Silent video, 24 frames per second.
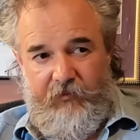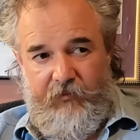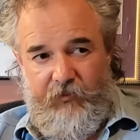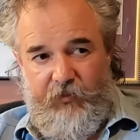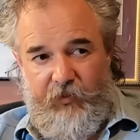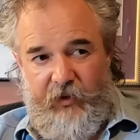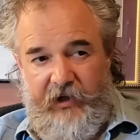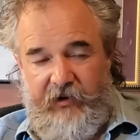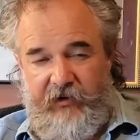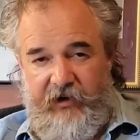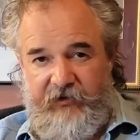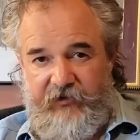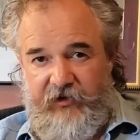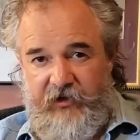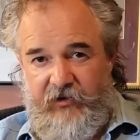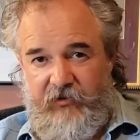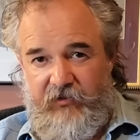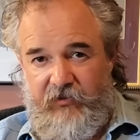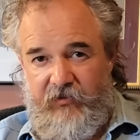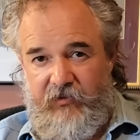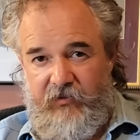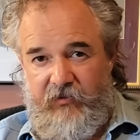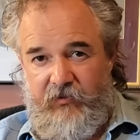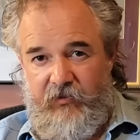Rear end's going
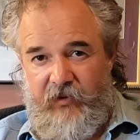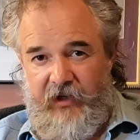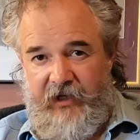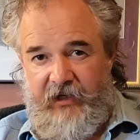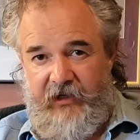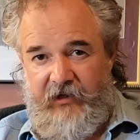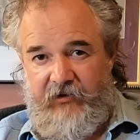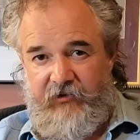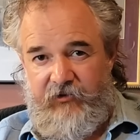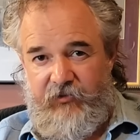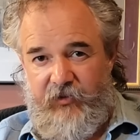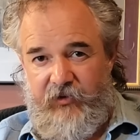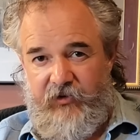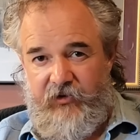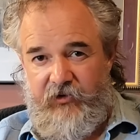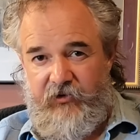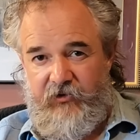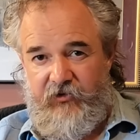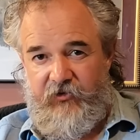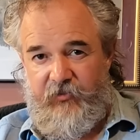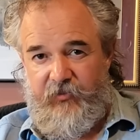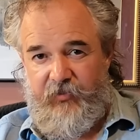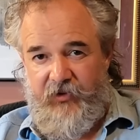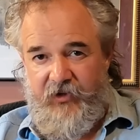to raise with
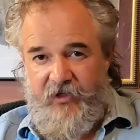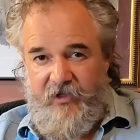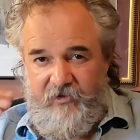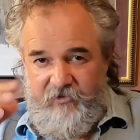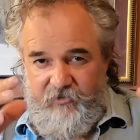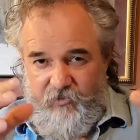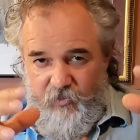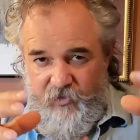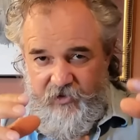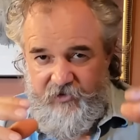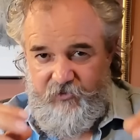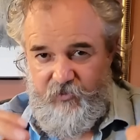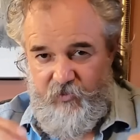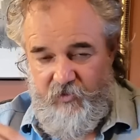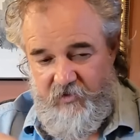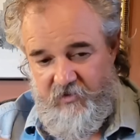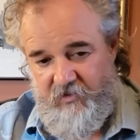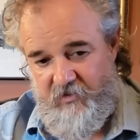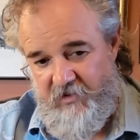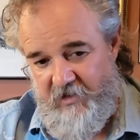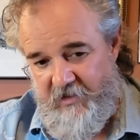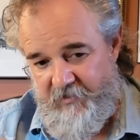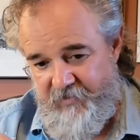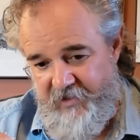new springs, which
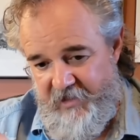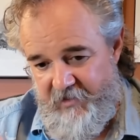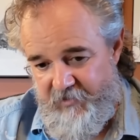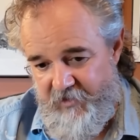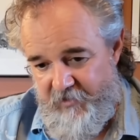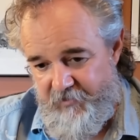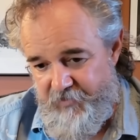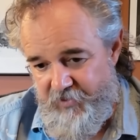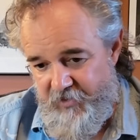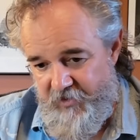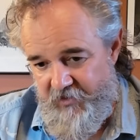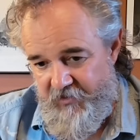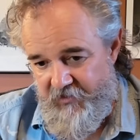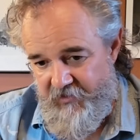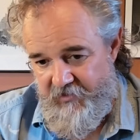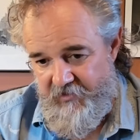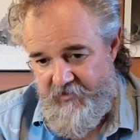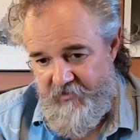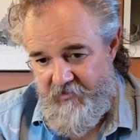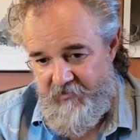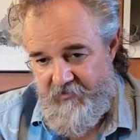will I'll be able to put